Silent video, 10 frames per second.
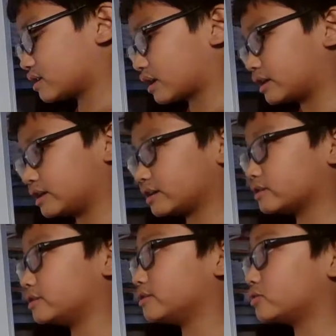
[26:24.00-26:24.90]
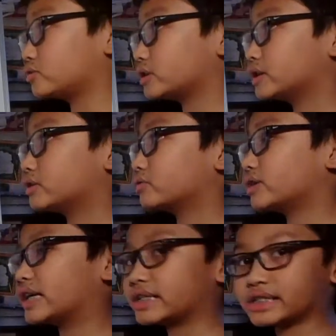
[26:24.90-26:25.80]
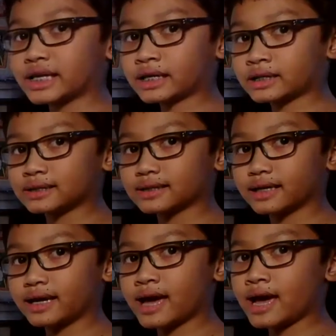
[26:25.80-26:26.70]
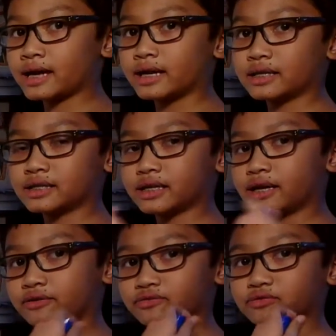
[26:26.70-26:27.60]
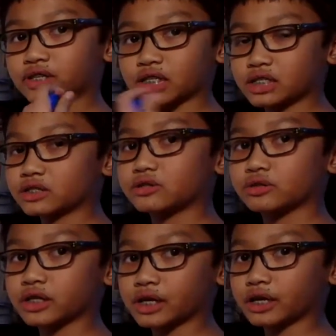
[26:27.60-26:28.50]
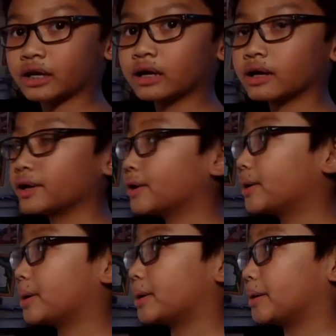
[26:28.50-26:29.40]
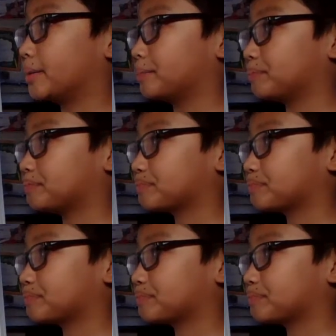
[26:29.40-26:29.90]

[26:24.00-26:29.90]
are going to include 3 and 6. And instead of just using 1,